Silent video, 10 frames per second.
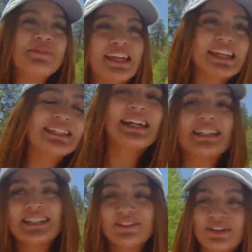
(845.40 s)
like you
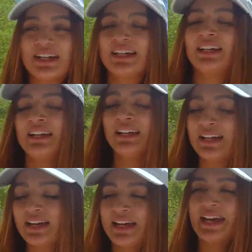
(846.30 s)
said, some
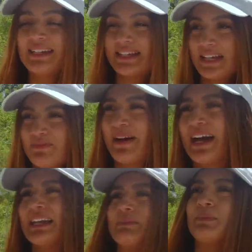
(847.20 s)
isn't as
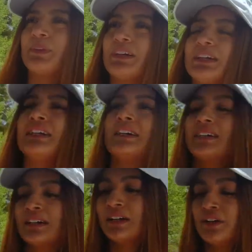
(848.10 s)
bad anymore.
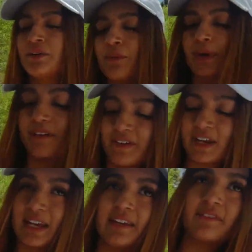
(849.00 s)
We're
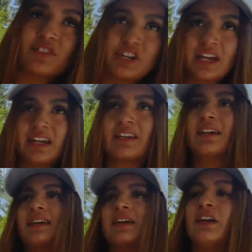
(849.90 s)
finding enough shade,
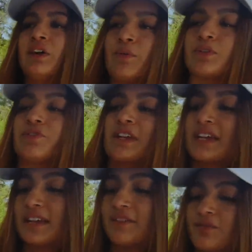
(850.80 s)
we're
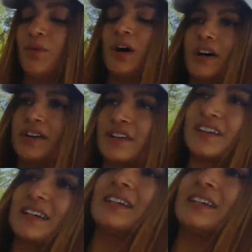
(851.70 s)
drinking enough water,